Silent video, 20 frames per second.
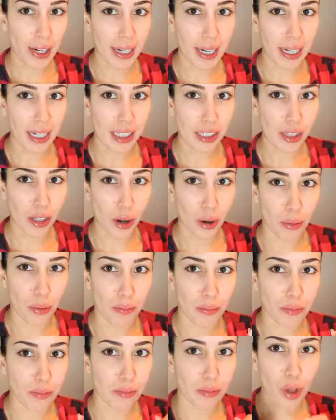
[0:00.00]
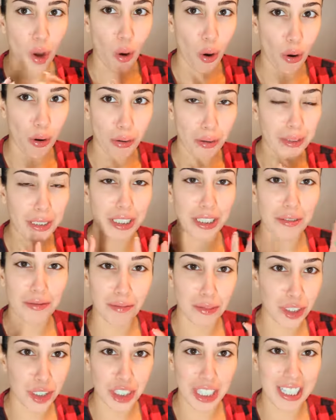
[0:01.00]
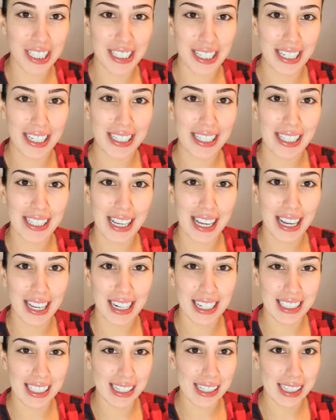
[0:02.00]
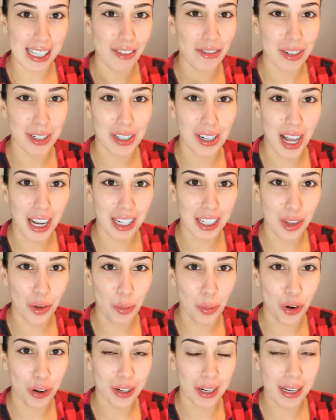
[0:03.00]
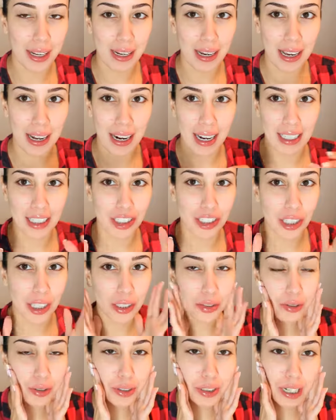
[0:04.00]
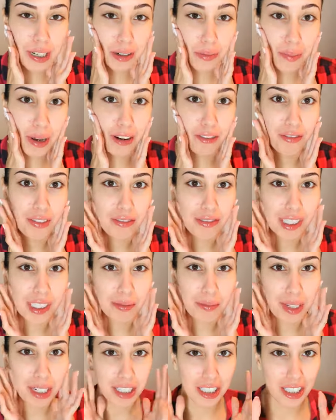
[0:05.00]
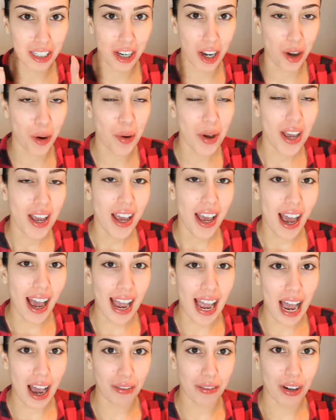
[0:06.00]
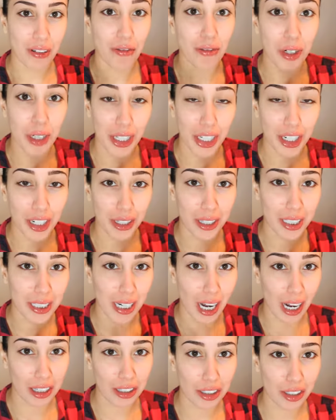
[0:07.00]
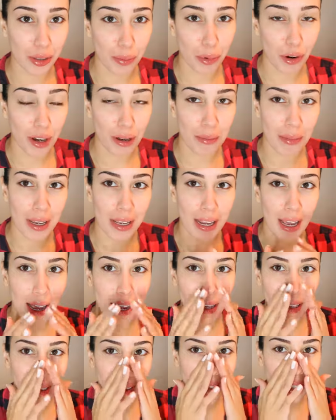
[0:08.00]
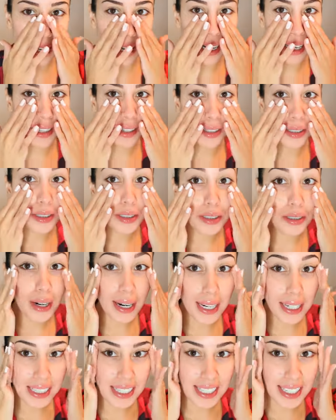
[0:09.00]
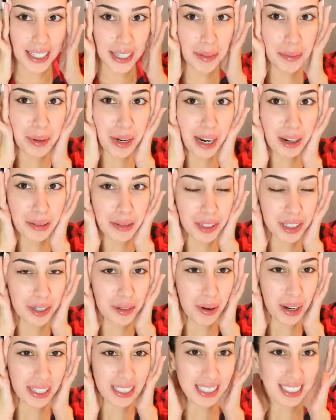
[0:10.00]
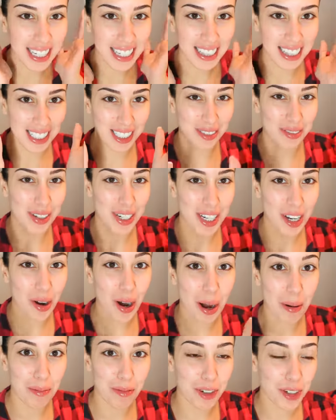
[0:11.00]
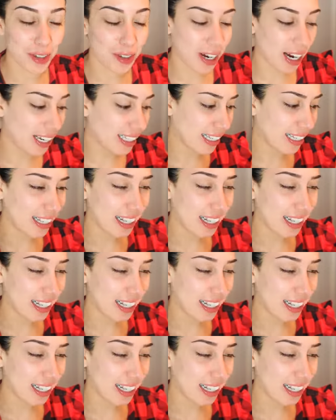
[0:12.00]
All right guys, so holy Jesus, it is 7 o'clock in the morning and I just rolled out of bed 15 minutes ago. I have a really early doctor's appointment and I look crazy, but I really wanted to get this video up for you guys.